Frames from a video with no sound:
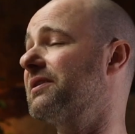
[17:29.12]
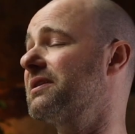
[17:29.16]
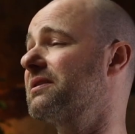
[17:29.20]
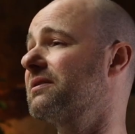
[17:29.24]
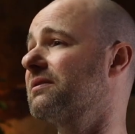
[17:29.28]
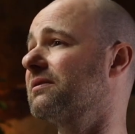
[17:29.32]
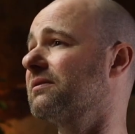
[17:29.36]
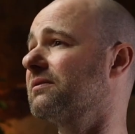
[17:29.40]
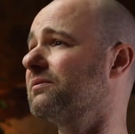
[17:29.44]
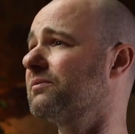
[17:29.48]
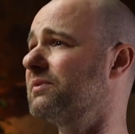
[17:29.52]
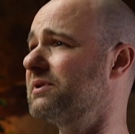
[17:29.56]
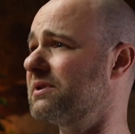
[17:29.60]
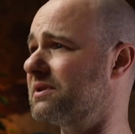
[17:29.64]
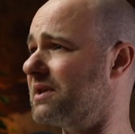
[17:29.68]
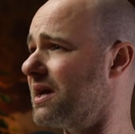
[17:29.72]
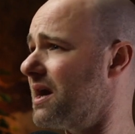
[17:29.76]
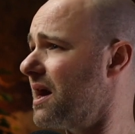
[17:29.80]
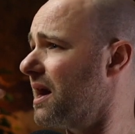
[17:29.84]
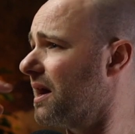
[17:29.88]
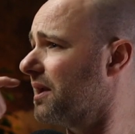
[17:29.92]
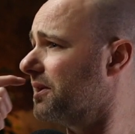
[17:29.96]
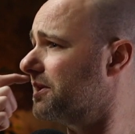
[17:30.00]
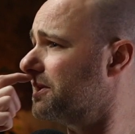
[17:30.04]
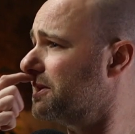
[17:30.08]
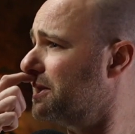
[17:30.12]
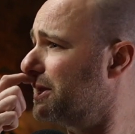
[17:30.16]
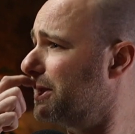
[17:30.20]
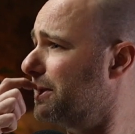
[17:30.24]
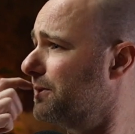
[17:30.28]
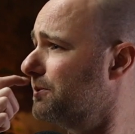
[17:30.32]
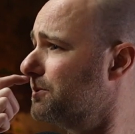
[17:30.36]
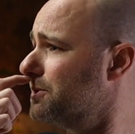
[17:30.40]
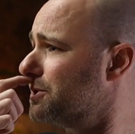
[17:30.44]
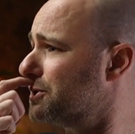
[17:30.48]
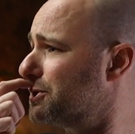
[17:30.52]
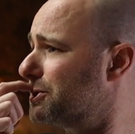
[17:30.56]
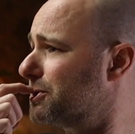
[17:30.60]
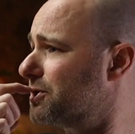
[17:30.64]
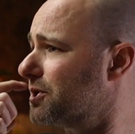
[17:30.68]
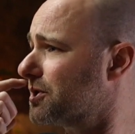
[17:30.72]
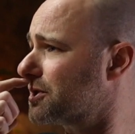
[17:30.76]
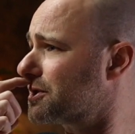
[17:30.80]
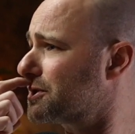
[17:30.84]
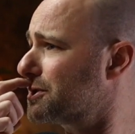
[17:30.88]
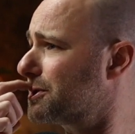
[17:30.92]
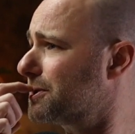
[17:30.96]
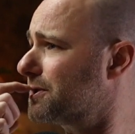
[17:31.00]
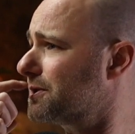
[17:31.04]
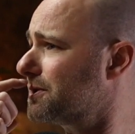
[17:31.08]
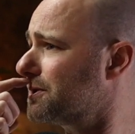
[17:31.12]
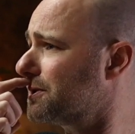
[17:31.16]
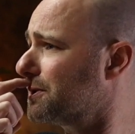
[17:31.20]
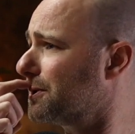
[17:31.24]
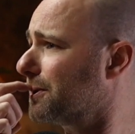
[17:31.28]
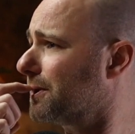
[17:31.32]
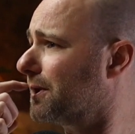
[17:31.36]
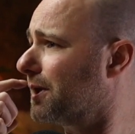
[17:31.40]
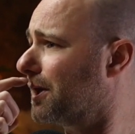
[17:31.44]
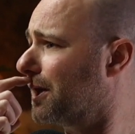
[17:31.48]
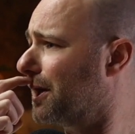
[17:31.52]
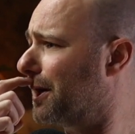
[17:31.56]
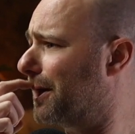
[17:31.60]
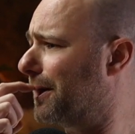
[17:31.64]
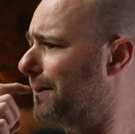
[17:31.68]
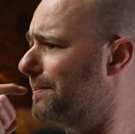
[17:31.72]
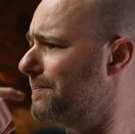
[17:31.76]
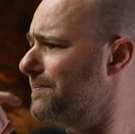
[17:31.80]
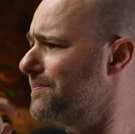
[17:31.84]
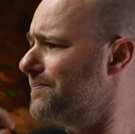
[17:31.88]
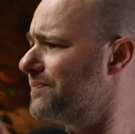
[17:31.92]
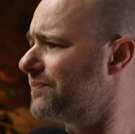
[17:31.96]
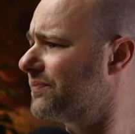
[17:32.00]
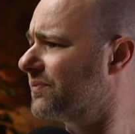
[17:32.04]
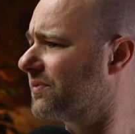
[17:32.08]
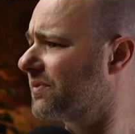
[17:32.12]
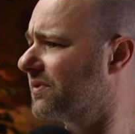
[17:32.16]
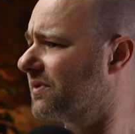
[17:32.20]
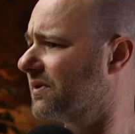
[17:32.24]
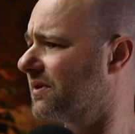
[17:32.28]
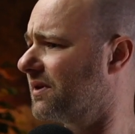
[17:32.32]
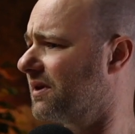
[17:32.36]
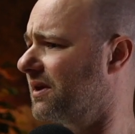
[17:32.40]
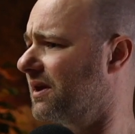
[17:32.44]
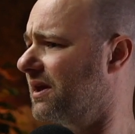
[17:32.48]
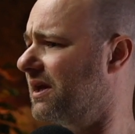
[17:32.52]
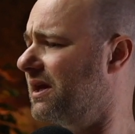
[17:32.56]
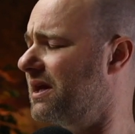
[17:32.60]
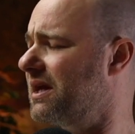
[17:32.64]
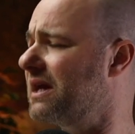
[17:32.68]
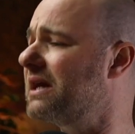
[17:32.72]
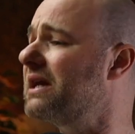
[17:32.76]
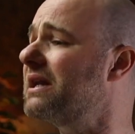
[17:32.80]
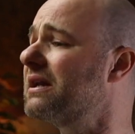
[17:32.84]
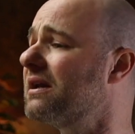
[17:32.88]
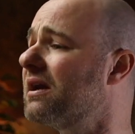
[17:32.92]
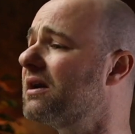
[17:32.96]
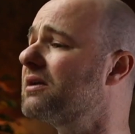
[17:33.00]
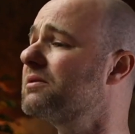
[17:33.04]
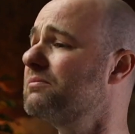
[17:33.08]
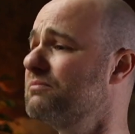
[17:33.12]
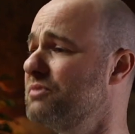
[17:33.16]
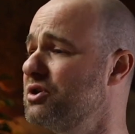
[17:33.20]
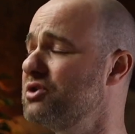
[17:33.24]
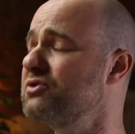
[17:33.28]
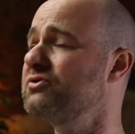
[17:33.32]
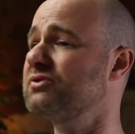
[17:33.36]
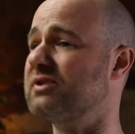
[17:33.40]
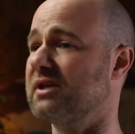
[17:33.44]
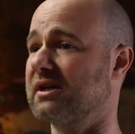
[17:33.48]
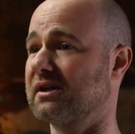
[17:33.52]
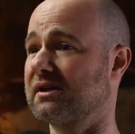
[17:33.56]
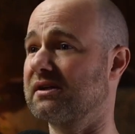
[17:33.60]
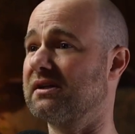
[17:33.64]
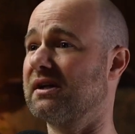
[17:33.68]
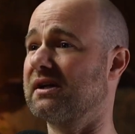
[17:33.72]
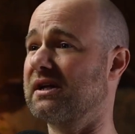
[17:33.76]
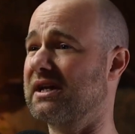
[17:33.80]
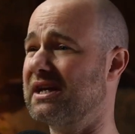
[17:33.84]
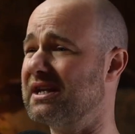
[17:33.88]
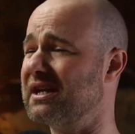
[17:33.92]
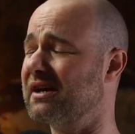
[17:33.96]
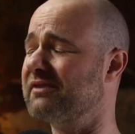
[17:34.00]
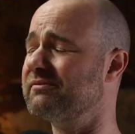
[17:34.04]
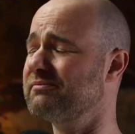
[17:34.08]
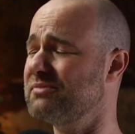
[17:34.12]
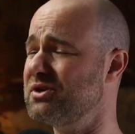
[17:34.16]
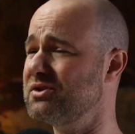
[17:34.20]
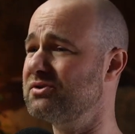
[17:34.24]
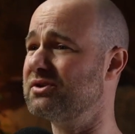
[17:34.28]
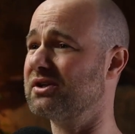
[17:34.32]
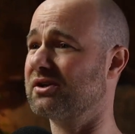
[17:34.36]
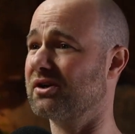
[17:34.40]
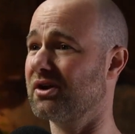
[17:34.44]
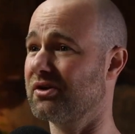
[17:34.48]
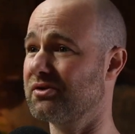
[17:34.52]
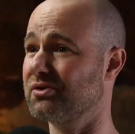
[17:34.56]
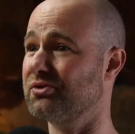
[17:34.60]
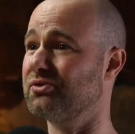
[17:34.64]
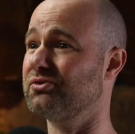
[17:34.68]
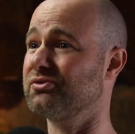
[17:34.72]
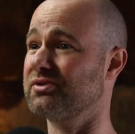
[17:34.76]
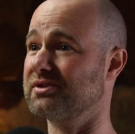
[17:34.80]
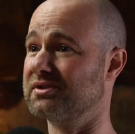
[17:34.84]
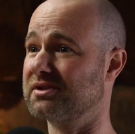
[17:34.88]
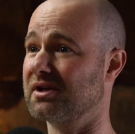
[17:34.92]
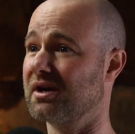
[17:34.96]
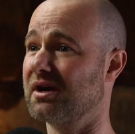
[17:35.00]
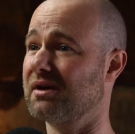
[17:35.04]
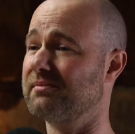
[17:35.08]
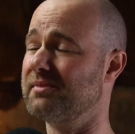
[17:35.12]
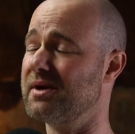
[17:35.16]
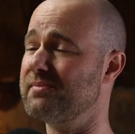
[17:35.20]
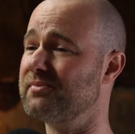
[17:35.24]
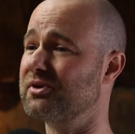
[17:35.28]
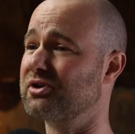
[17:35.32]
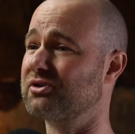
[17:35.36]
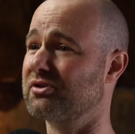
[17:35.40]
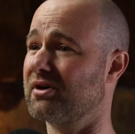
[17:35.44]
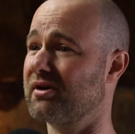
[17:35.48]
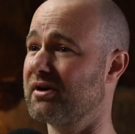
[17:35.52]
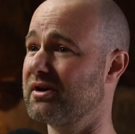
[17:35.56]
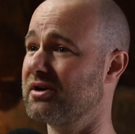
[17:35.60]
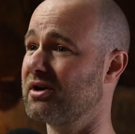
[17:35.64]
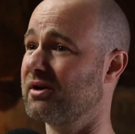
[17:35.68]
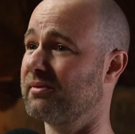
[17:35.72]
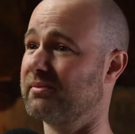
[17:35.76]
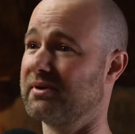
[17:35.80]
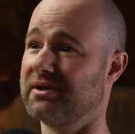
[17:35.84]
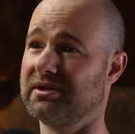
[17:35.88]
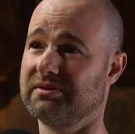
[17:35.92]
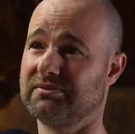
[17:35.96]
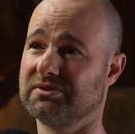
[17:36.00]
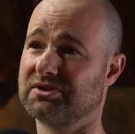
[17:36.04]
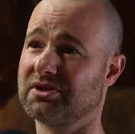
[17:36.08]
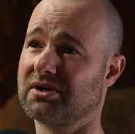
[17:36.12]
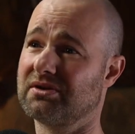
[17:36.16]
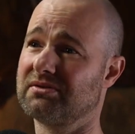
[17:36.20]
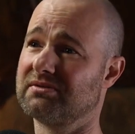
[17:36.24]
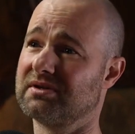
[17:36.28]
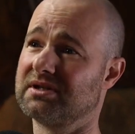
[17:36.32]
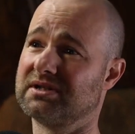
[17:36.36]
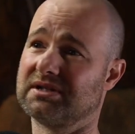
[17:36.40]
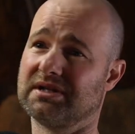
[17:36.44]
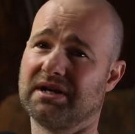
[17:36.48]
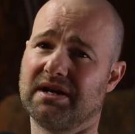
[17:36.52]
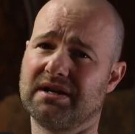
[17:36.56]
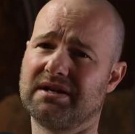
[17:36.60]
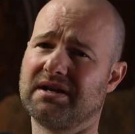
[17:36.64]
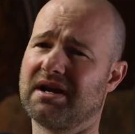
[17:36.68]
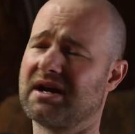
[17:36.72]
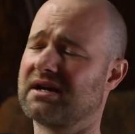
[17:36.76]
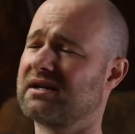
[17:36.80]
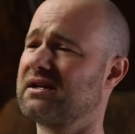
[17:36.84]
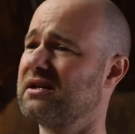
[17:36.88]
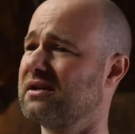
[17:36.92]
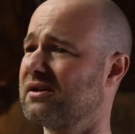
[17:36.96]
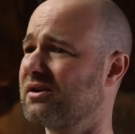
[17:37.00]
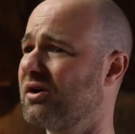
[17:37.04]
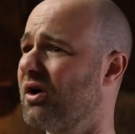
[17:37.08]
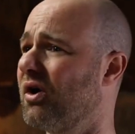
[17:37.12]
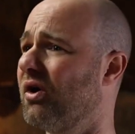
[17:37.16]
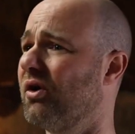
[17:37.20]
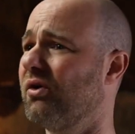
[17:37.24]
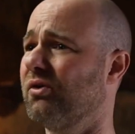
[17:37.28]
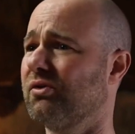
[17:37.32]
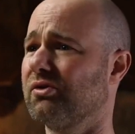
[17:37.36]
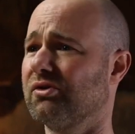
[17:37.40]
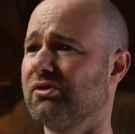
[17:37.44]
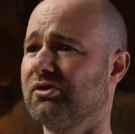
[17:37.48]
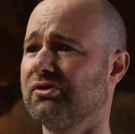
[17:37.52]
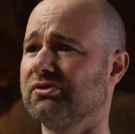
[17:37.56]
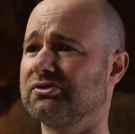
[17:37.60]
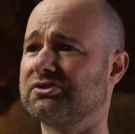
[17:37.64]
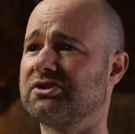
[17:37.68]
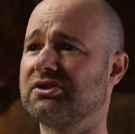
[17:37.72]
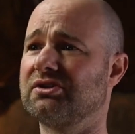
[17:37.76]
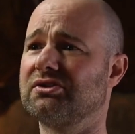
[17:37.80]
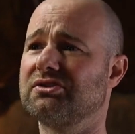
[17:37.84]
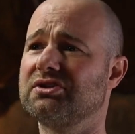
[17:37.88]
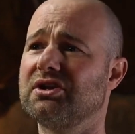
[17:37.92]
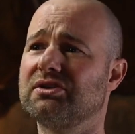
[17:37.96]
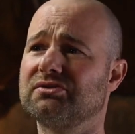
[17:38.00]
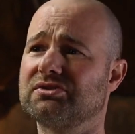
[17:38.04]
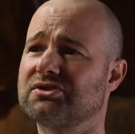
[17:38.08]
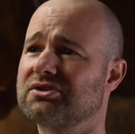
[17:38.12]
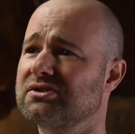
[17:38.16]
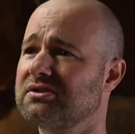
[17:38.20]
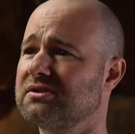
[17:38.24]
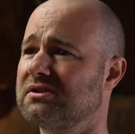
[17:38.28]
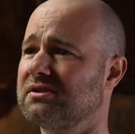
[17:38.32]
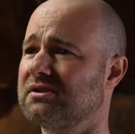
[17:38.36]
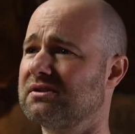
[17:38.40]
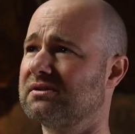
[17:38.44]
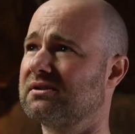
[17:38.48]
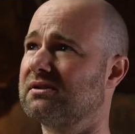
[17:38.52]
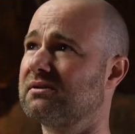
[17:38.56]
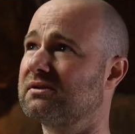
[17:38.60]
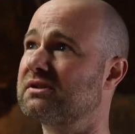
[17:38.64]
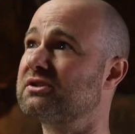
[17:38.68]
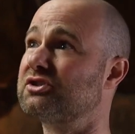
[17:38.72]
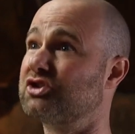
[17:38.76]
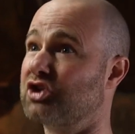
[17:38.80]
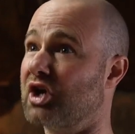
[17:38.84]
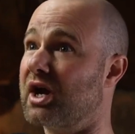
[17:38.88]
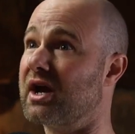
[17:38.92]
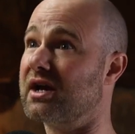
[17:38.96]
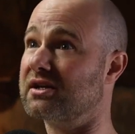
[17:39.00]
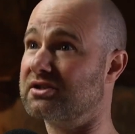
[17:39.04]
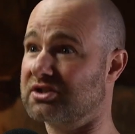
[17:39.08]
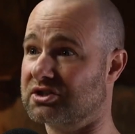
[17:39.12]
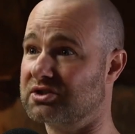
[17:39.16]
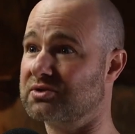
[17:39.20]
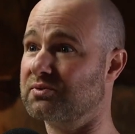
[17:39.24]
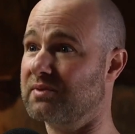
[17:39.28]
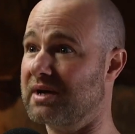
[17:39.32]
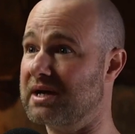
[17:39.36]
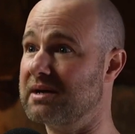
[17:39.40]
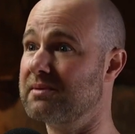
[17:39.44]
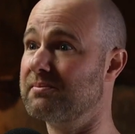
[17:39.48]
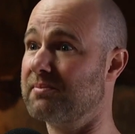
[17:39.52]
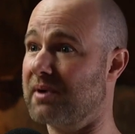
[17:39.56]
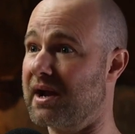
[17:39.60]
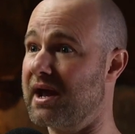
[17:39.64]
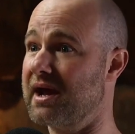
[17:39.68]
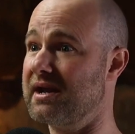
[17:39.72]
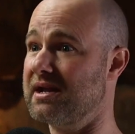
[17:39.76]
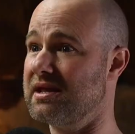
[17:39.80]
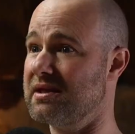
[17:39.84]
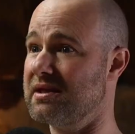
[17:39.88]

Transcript: think with Dad, he was just... He liked music. Like, he'd have music on all the time. I remember growing up and there was always like Nat King Cole or, you know, jazz swing playing